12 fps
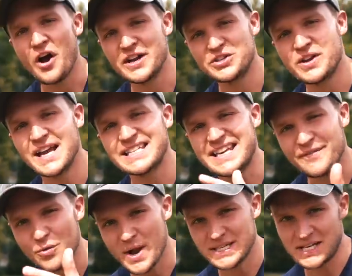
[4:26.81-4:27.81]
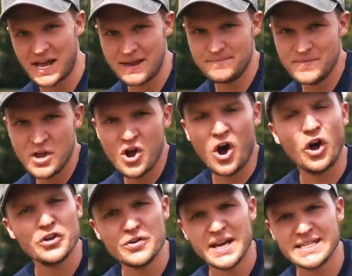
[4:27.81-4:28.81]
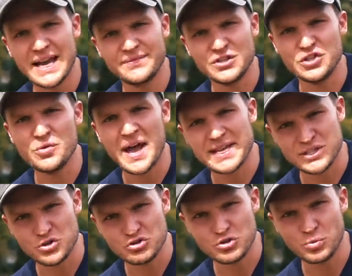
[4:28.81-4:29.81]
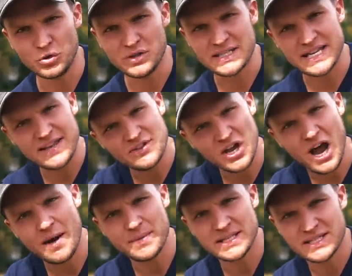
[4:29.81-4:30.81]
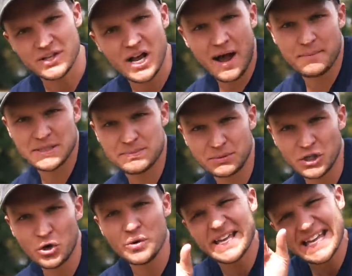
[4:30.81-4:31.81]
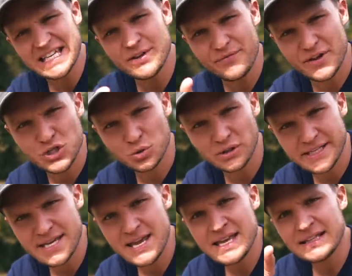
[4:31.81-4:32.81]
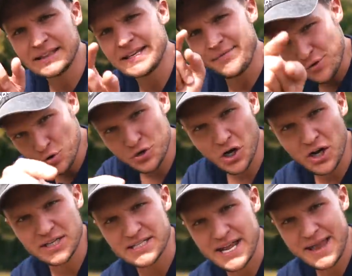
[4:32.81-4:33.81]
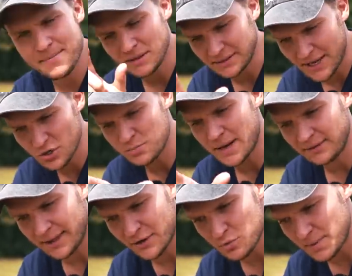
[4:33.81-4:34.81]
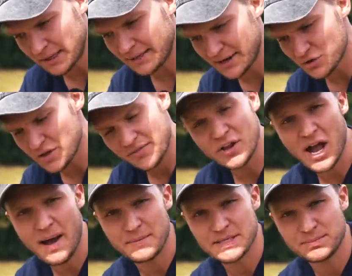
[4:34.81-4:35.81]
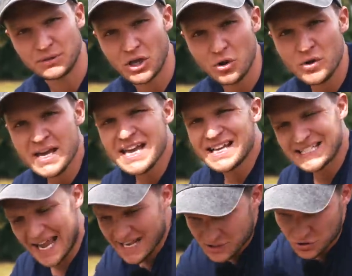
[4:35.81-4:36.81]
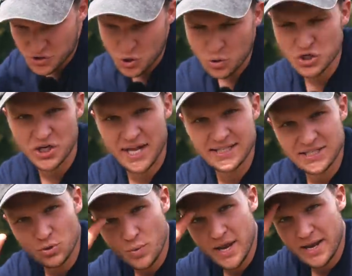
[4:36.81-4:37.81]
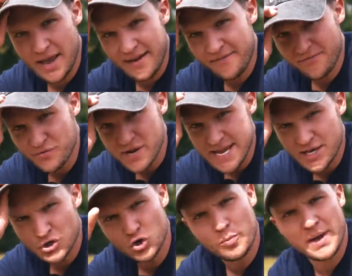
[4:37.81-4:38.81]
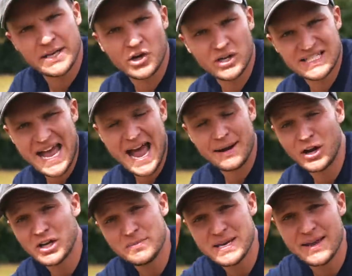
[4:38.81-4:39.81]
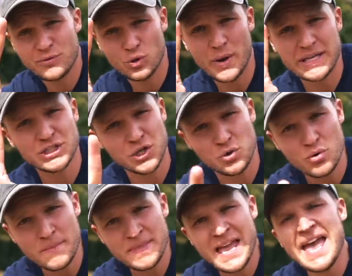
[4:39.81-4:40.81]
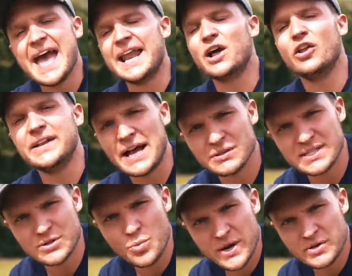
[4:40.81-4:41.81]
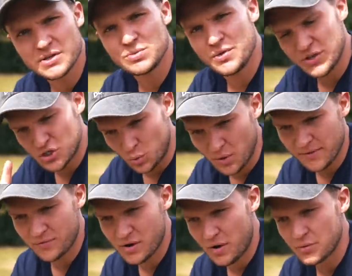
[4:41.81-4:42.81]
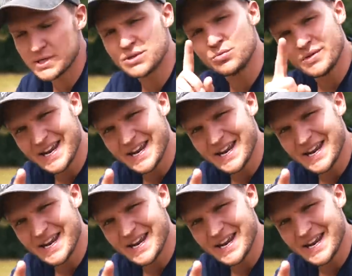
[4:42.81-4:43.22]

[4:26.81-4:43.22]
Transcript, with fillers: All right, you guys, giveaway time. All you guys have to do, as usual, is in the comments, in the comments below, individually leave your dog's name, letter by letter by letter, in the comments below to enter your chance to win a free No Bad Dogs hat. I'm gonna be giving away two, and I'll announce the winners within twenty-four hours.